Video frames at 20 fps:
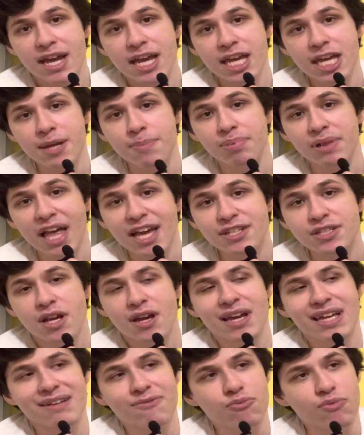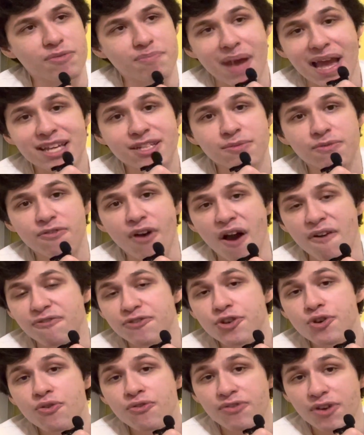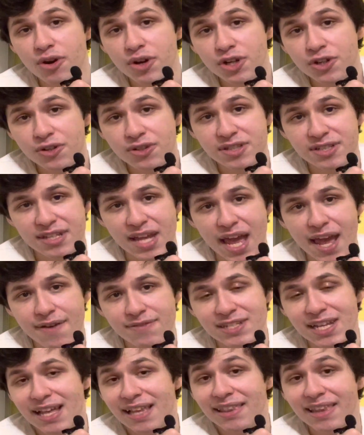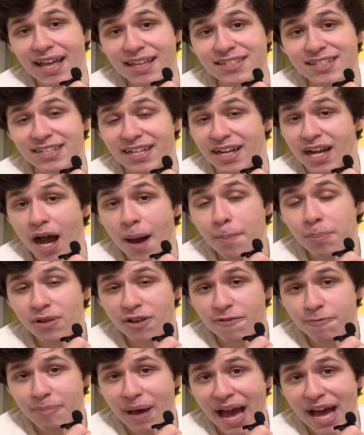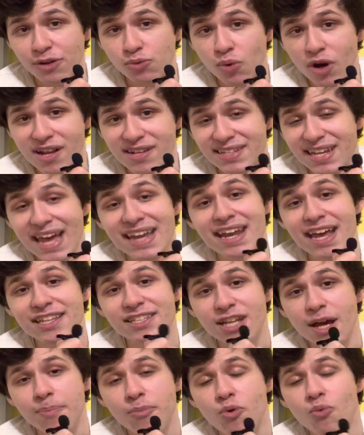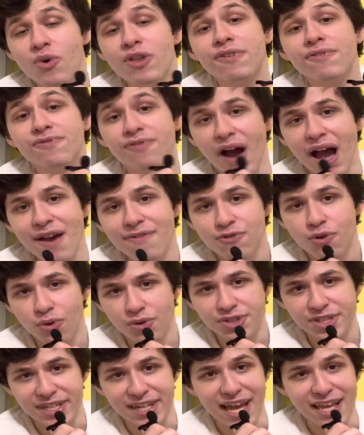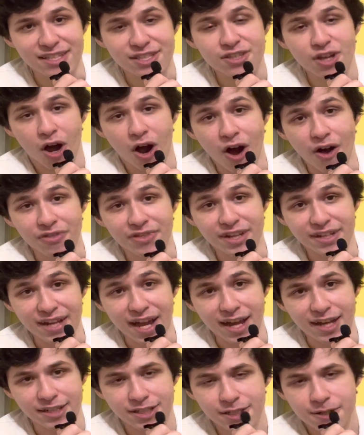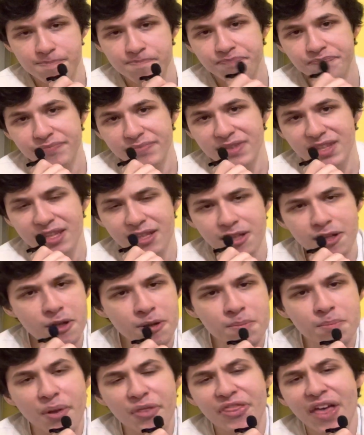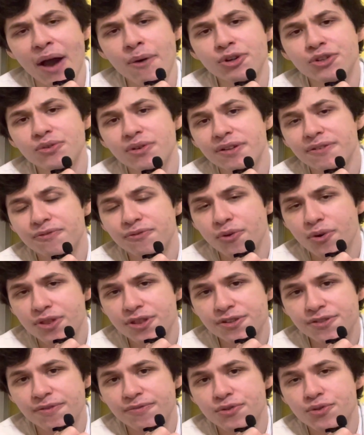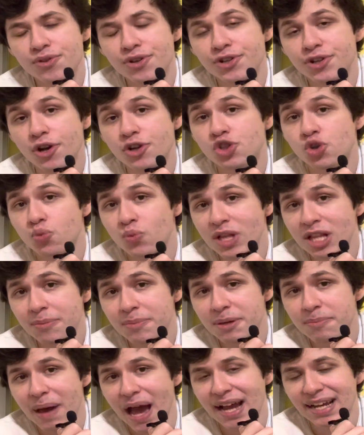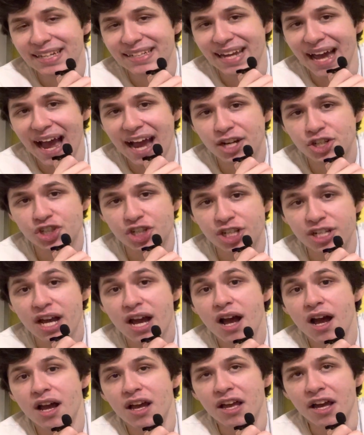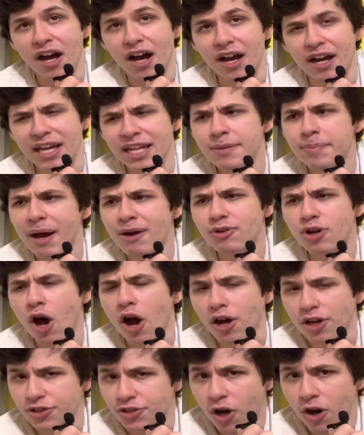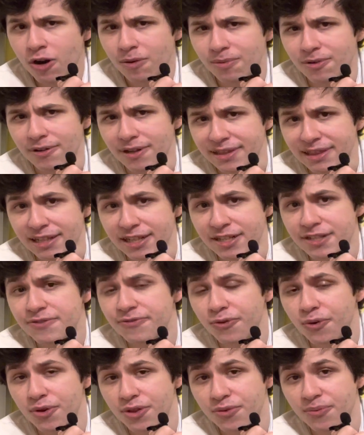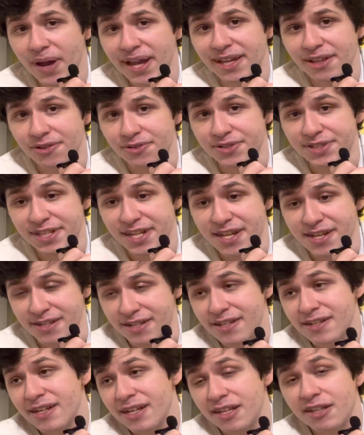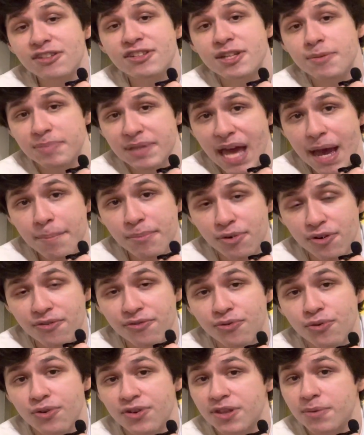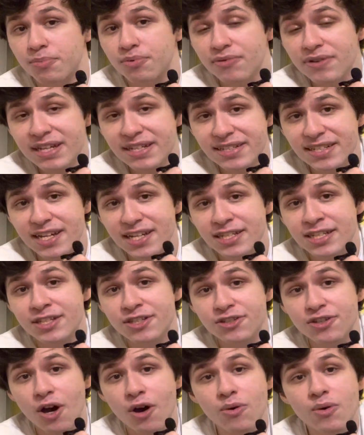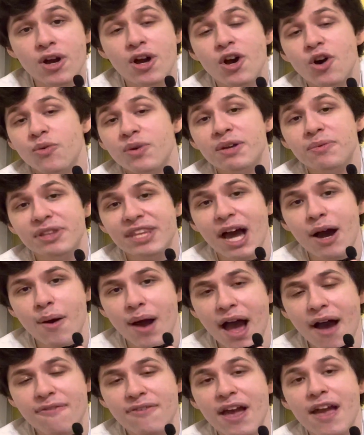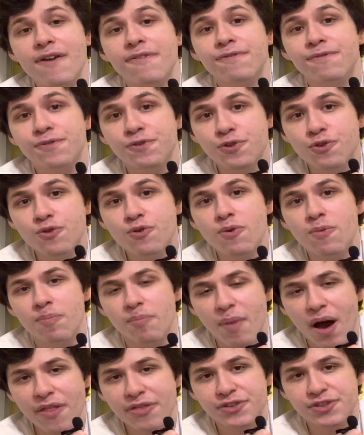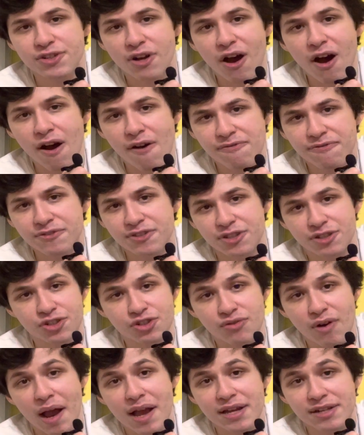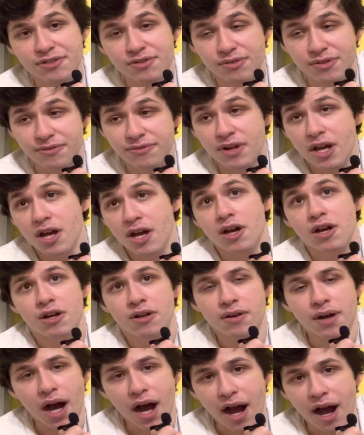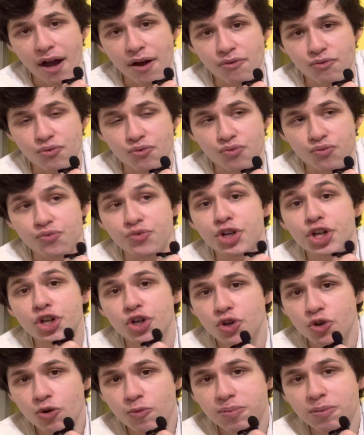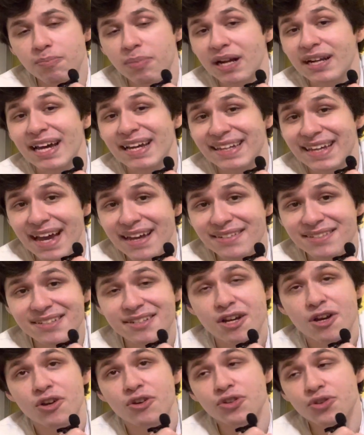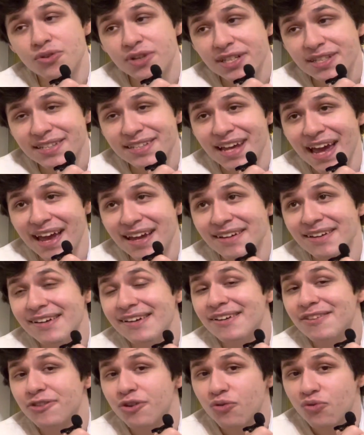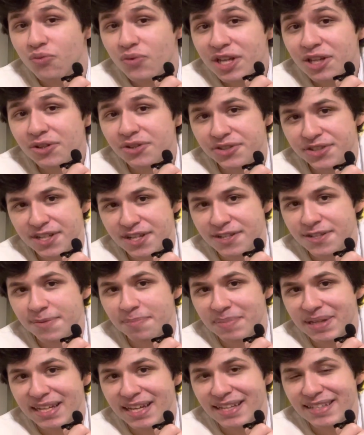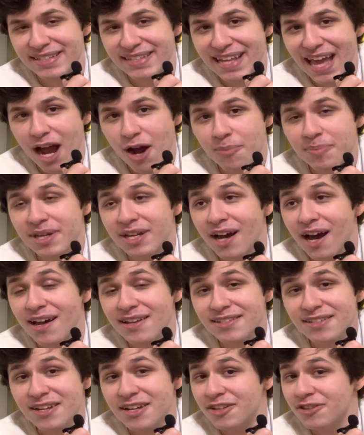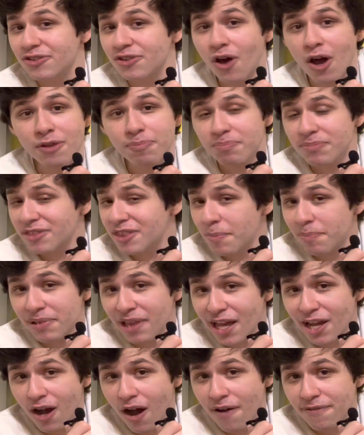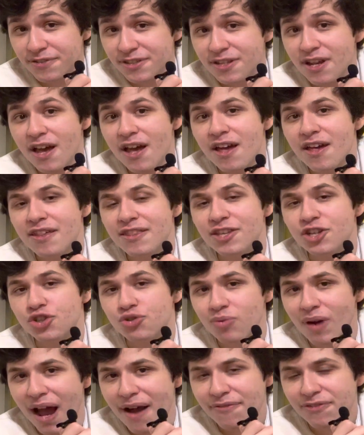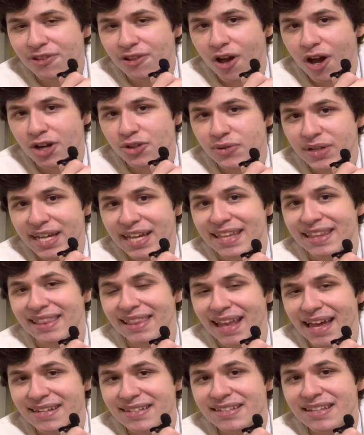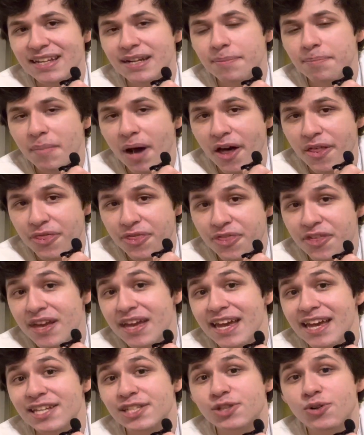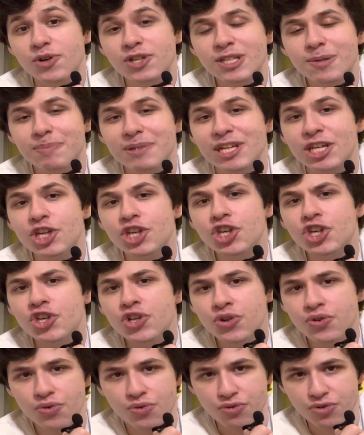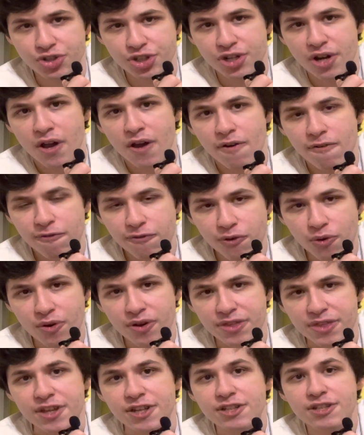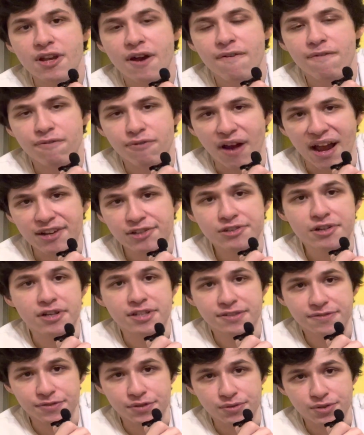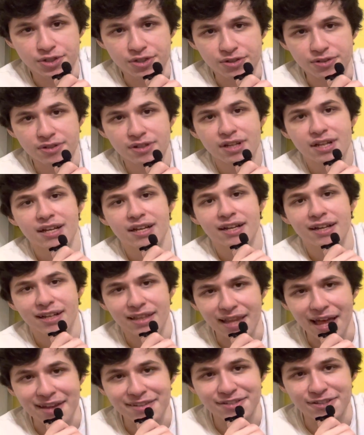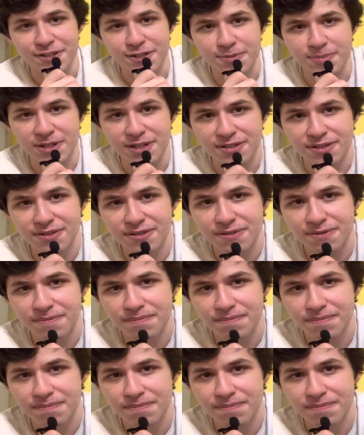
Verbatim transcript: He plays makes a few very good saves, lets in a couple of bad ones, and ends up with five goals against on the night. But that would do it for this review. The Sharks will be back in action uh, in about October, at least for the regular season, in September for the preseason. So we will now have a few months off to try and sort of uh, recoup. But I guess you can say the real season begins now because not the playoffs, the draft lottery in less than a month is going to be huge for this franchise future. Class dismissed.